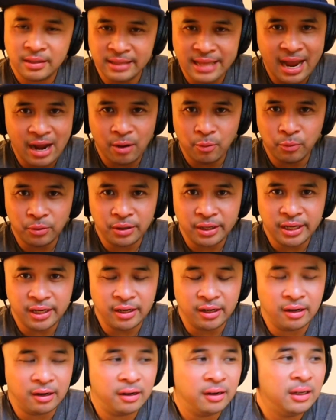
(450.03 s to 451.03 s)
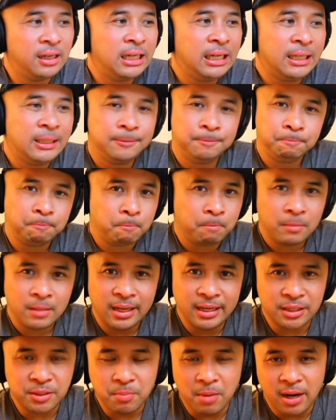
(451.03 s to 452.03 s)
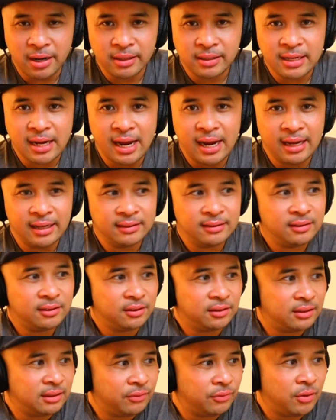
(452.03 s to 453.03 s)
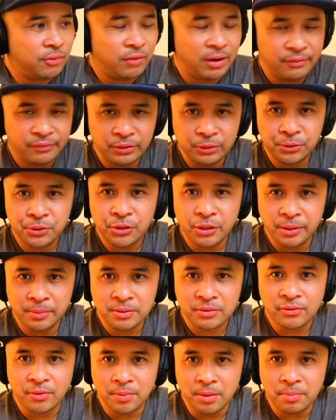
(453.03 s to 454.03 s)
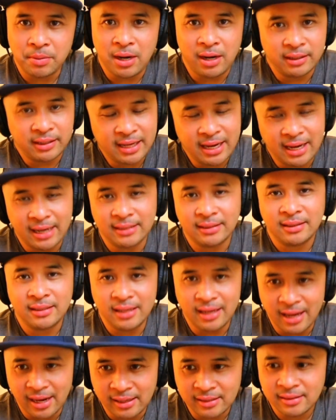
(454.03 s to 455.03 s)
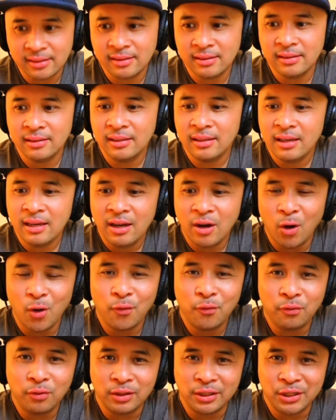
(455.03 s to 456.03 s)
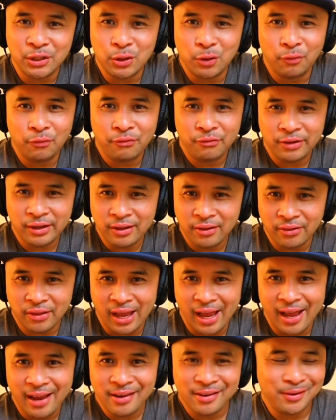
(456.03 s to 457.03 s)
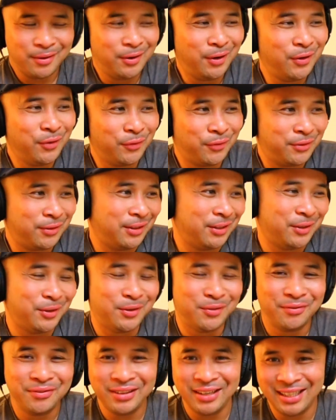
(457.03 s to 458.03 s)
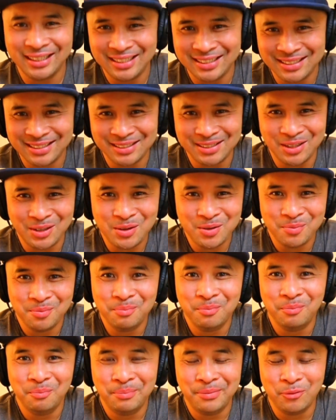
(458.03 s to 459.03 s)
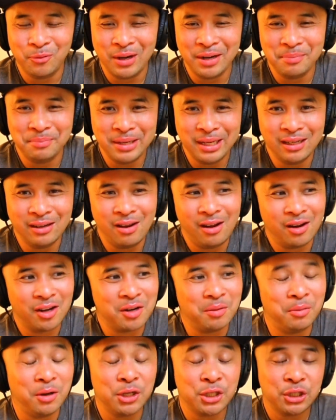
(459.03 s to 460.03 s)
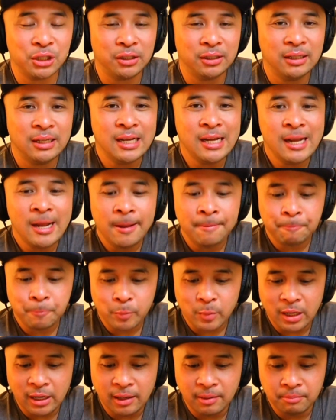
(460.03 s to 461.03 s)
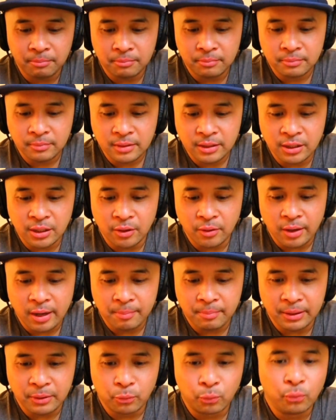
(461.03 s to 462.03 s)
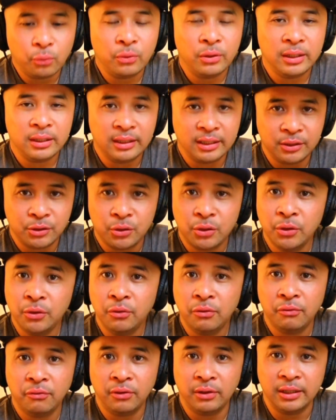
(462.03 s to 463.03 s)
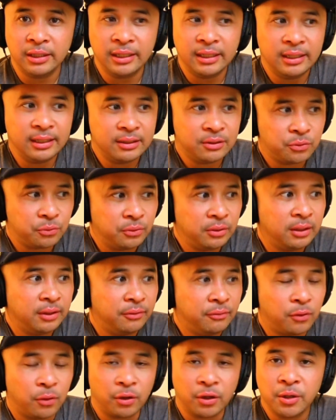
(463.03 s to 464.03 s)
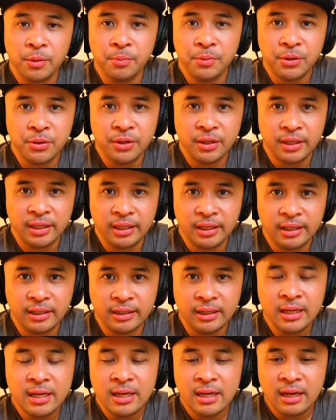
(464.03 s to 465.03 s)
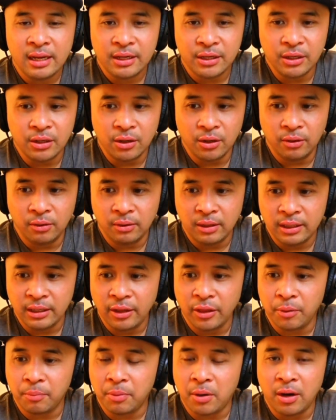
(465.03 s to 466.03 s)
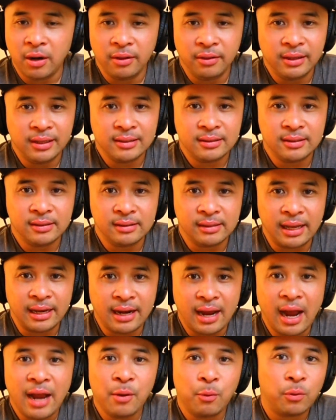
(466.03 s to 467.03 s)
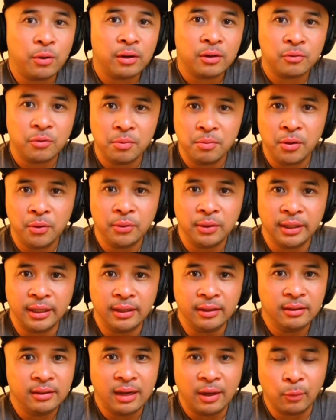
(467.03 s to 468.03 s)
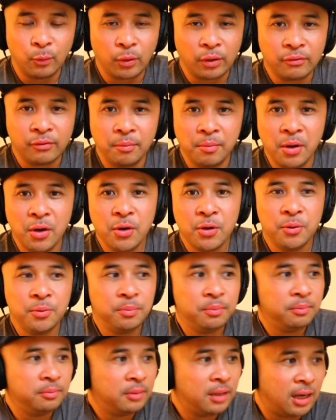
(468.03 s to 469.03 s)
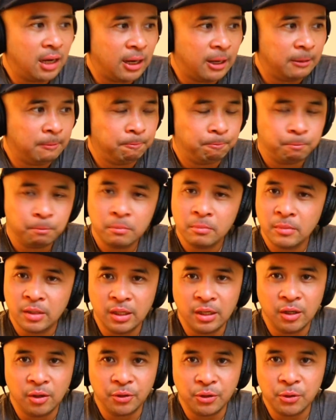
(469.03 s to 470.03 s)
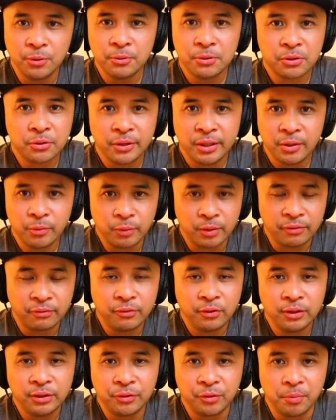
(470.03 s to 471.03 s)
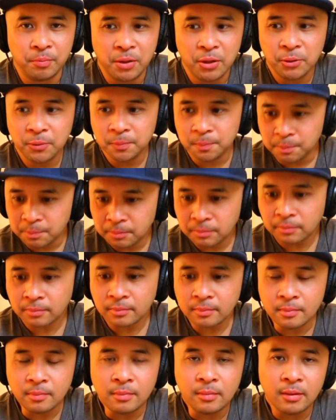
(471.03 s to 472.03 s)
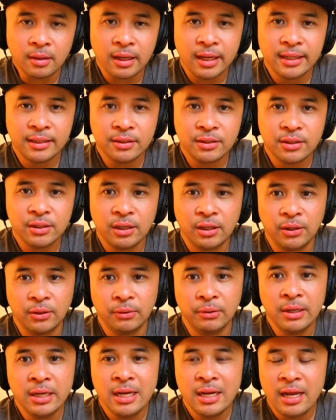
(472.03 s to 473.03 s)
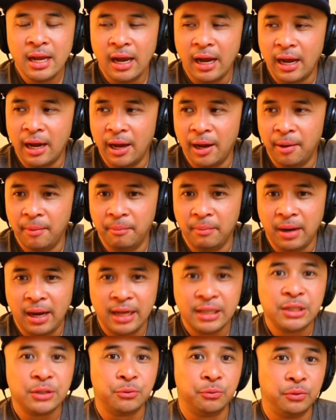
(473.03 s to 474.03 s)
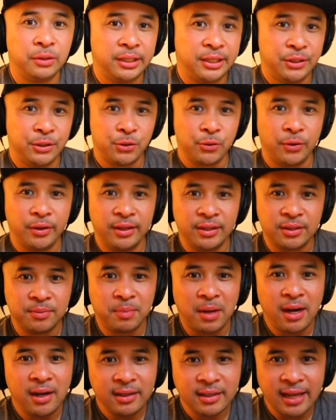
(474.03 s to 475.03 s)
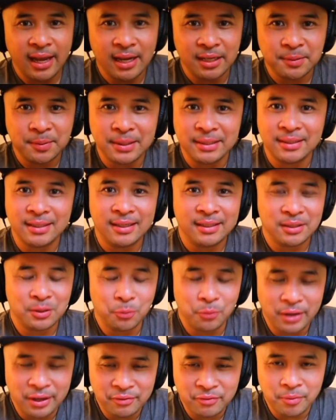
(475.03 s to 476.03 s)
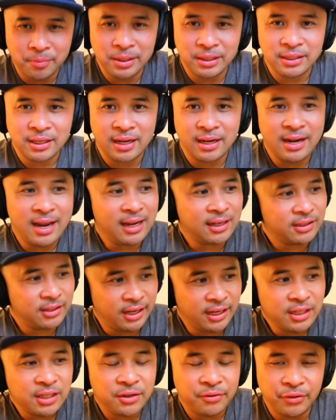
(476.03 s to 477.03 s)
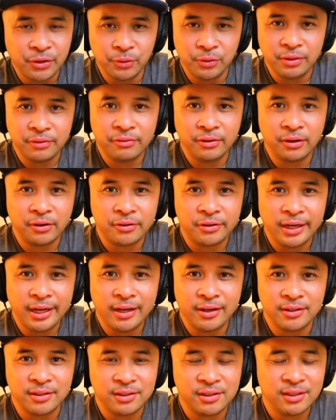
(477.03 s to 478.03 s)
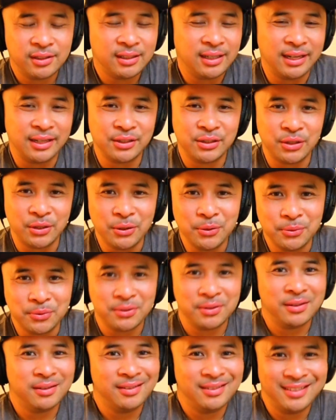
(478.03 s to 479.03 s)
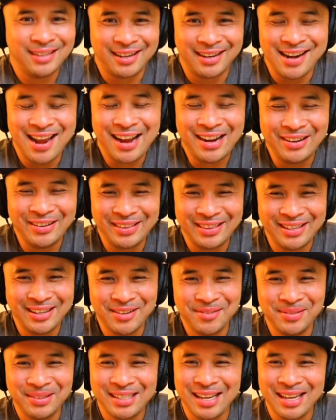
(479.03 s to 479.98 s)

now we're here, it's monetized. There's different revenue streams from the podcast. Yes. Hopefully you don't feel that. Hopefully you don't feel like this is one big long commercial. But really, truthfully, it's really for community. And another part of this is that I work remotely. I work from home. Uscreen, we're fully remote, and so I just really enjoy this podcast because it is a way for me to connect, to interview different creators, just an excuse to connect with them